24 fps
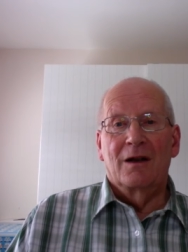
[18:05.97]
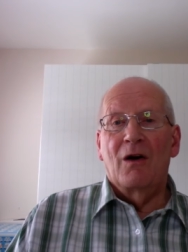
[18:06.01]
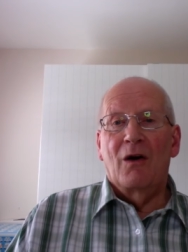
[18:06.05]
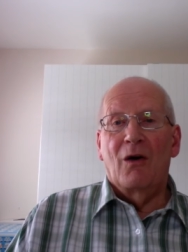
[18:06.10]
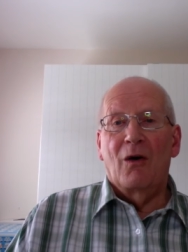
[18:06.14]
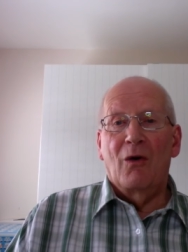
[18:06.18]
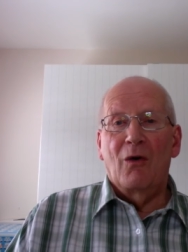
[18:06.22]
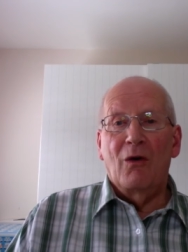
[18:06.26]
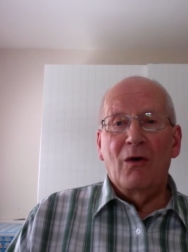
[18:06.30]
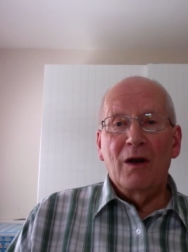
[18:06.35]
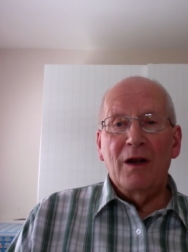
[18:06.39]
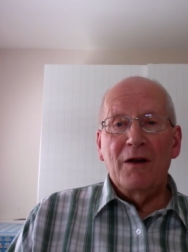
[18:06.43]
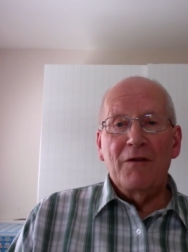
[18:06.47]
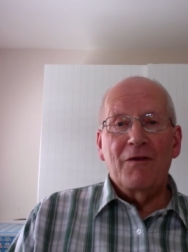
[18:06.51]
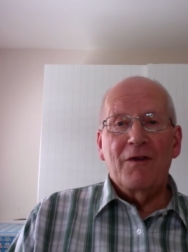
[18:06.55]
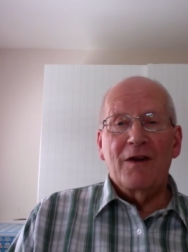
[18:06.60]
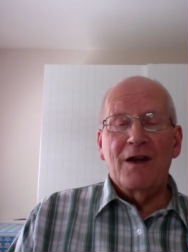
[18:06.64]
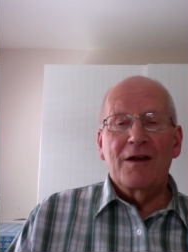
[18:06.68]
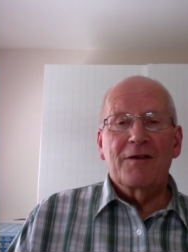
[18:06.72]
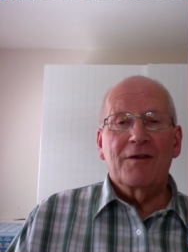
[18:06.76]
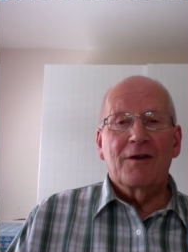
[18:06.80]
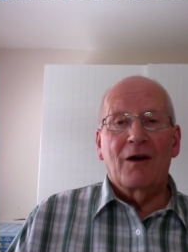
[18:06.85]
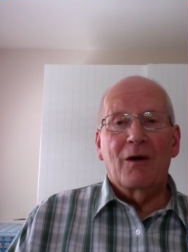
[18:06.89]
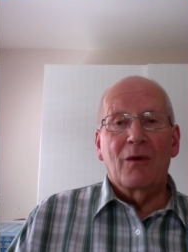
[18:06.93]
All of
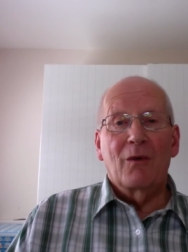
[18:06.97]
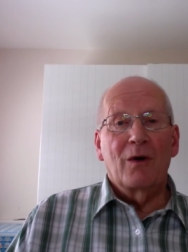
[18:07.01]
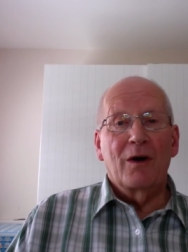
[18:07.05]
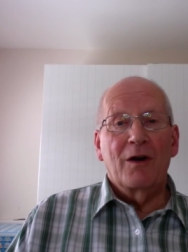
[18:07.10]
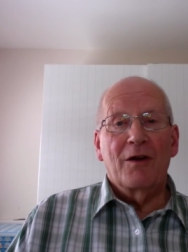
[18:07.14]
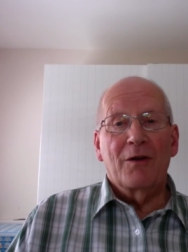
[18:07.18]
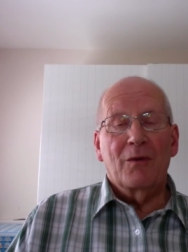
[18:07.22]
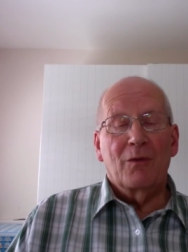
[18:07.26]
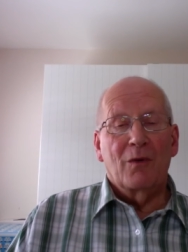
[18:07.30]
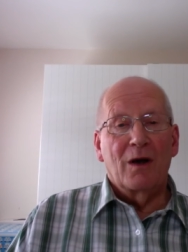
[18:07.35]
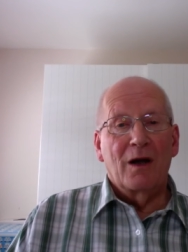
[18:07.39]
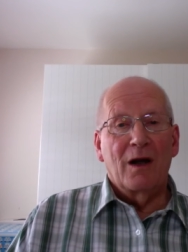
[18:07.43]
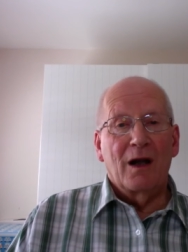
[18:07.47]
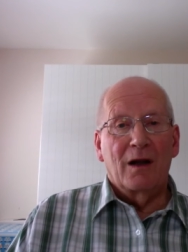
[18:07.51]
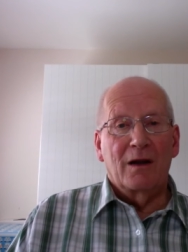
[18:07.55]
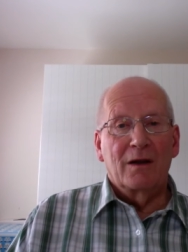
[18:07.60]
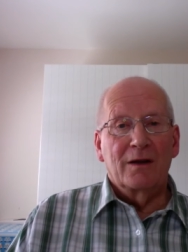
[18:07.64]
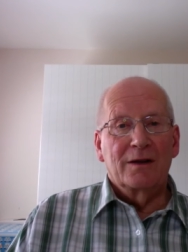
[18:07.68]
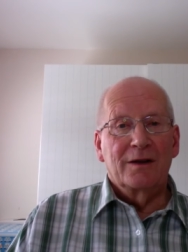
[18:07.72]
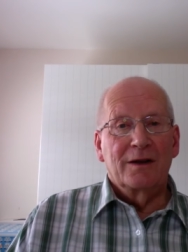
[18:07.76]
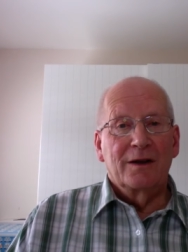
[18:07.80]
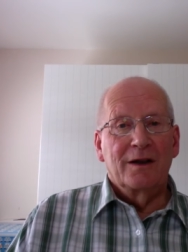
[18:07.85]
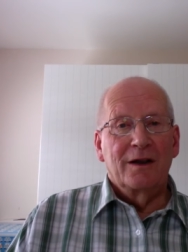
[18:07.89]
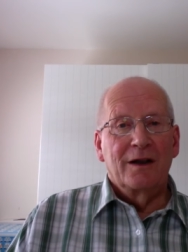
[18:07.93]
these are worthwhile
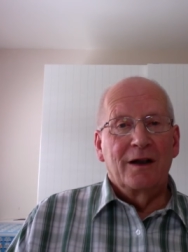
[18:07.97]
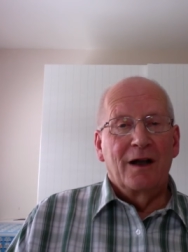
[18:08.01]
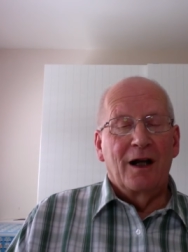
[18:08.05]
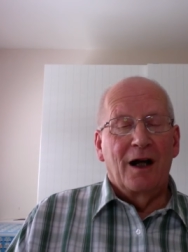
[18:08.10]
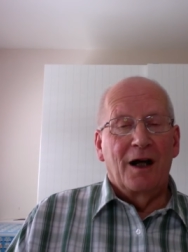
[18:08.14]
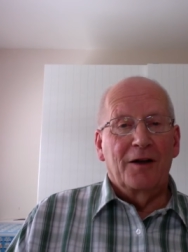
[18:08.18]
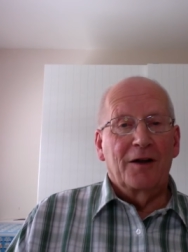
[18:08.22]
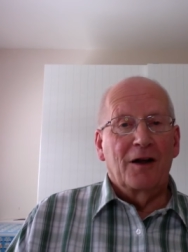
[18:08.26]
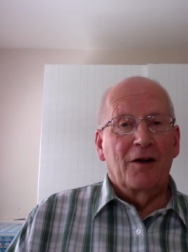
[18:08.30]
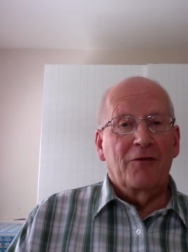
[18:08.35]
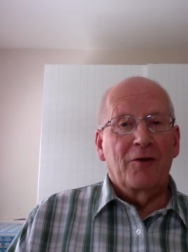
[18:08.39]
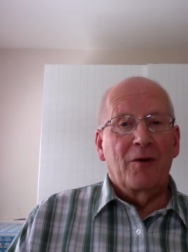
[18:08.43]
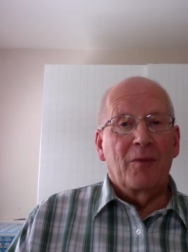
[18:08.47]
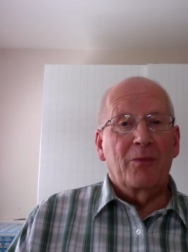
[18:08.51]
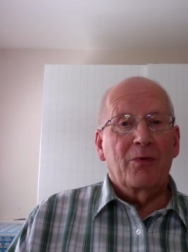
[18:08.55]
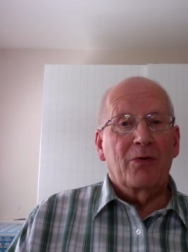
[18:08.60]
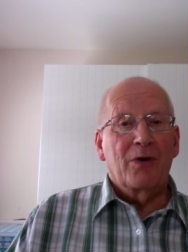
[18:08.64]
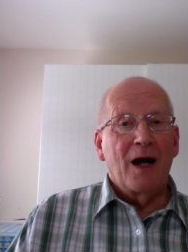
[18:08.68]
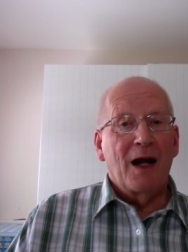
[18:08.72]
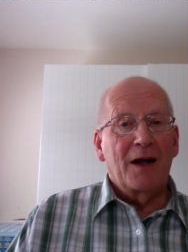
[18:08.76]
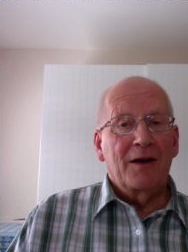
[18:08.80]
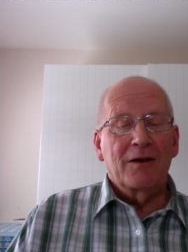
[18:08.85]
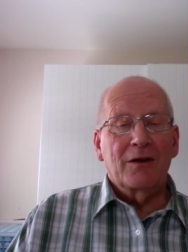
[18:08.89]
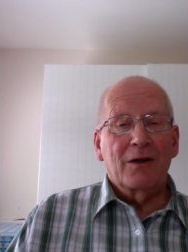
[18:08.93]
and offer
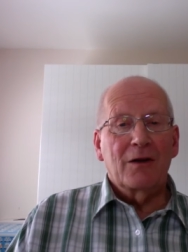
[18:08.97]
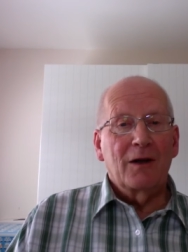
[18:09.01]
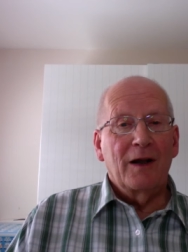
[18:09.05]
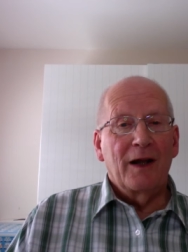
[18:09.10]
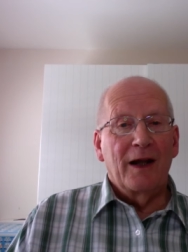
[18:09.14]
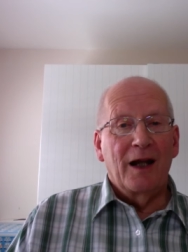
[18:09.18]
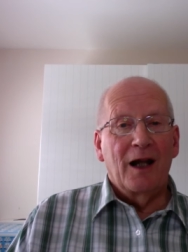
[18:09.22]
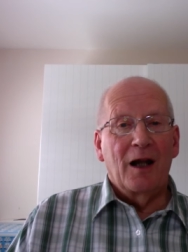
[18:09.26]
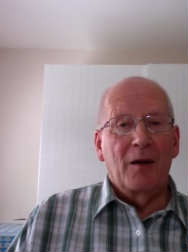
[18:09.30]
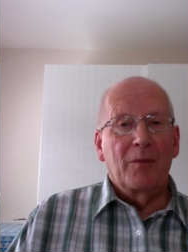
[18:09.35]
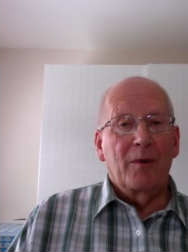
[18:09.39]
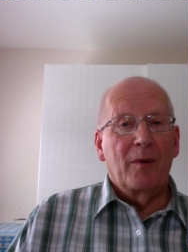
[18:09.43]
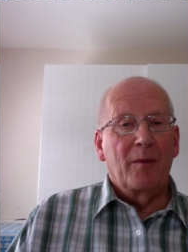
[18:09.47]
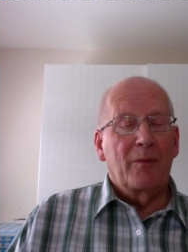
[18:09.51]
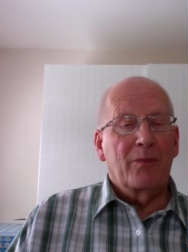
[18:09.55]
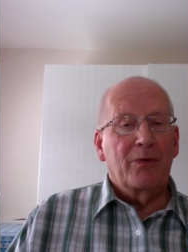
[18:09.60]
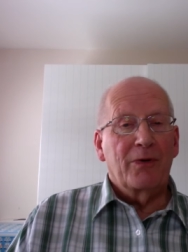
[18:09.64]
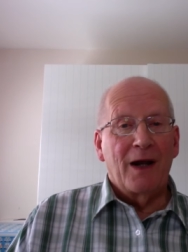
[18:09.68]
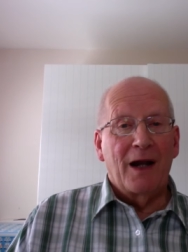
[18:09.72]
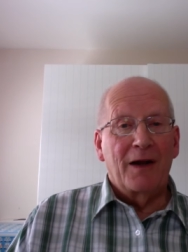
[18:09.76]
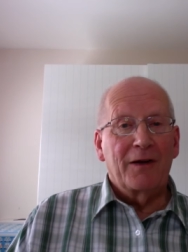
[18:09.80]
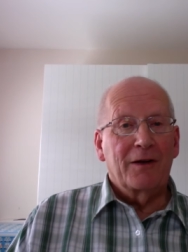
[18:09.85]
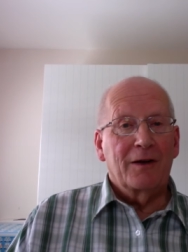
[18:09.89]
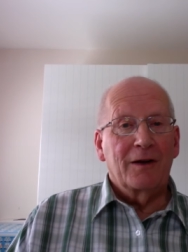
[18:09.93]
practical help and
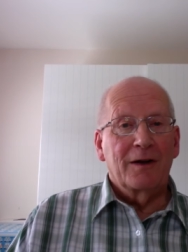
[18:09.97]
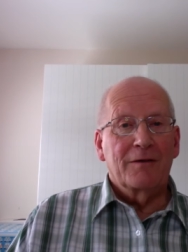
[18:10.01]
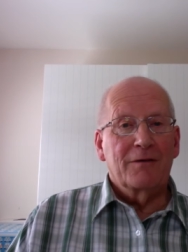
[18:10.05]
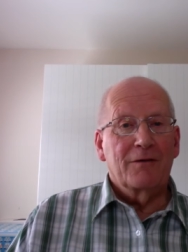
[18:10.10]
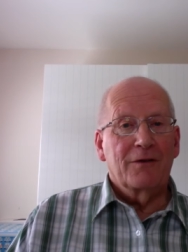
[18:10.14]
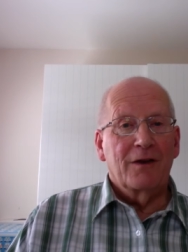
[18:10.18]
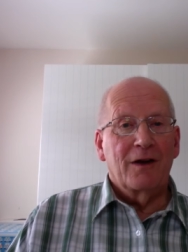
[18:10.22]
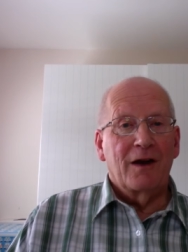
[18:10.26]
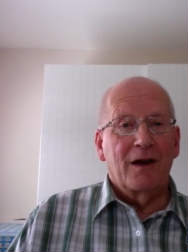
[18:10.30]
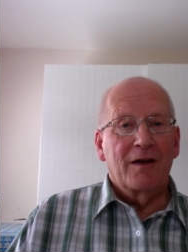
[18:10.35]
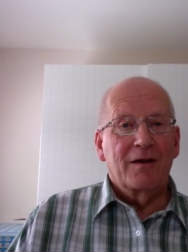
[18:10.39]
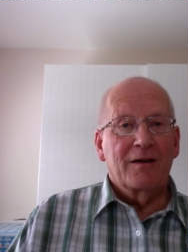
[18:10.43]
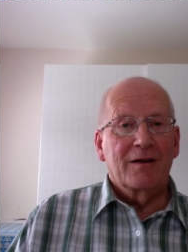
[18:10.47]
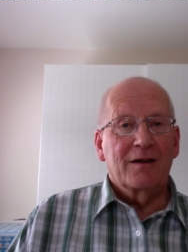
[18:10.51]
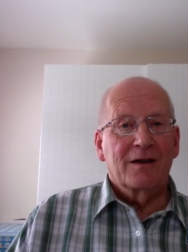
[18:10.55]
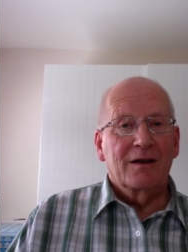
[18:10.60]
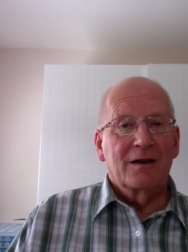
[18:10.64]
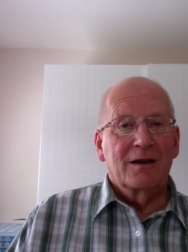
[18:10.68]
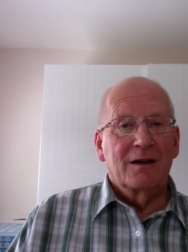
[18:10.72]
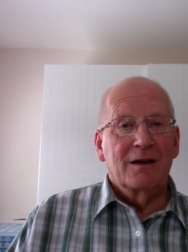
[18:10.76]
practical advice.